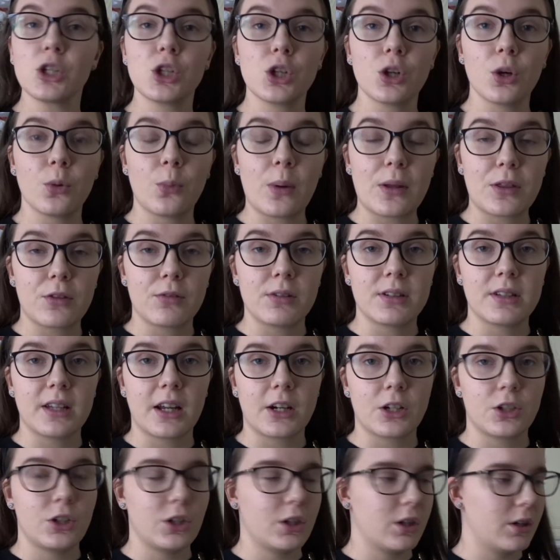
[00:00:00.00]
sure whether it's
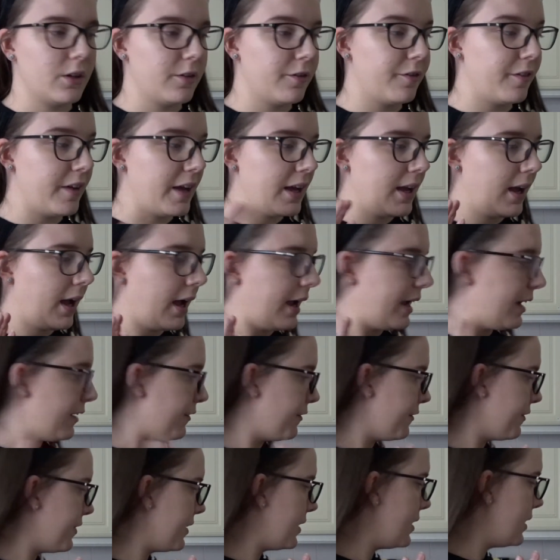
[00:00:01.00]
actually going to fit.
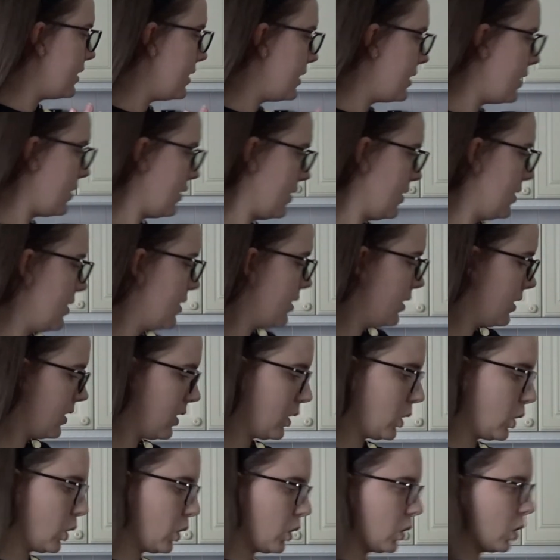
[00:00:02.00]
If the
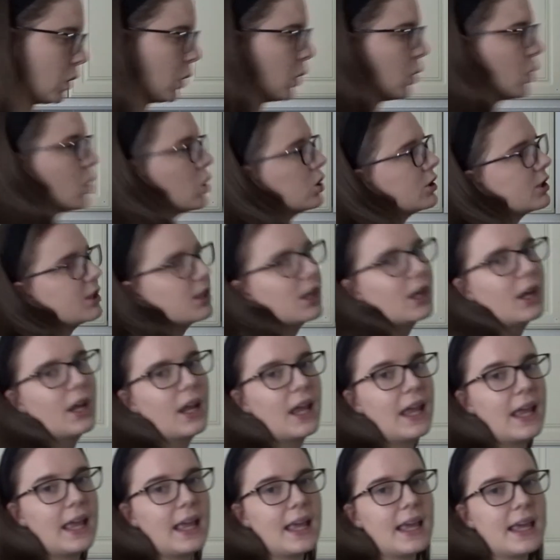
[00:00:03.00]
cord
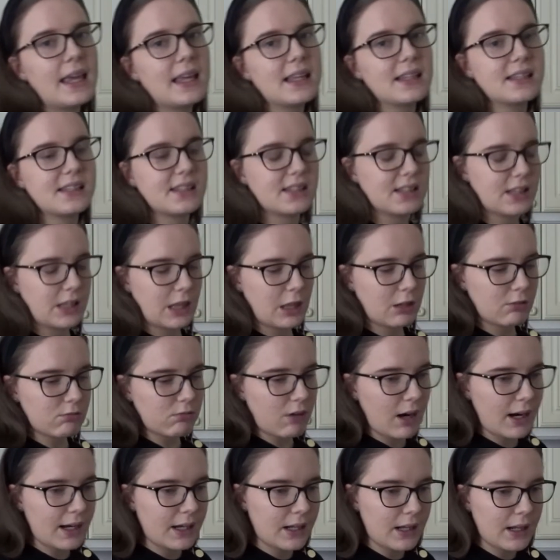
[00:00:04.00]
is the
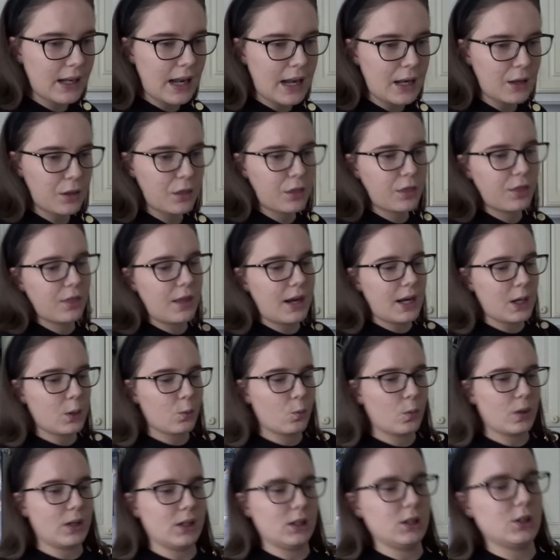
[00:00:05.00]
right length, then it
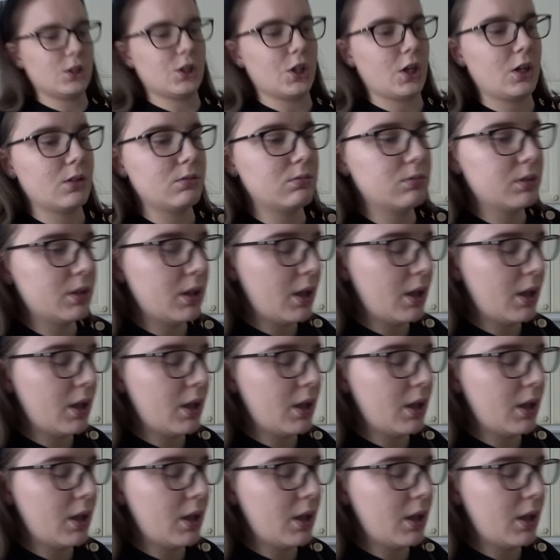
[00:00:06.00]
will do.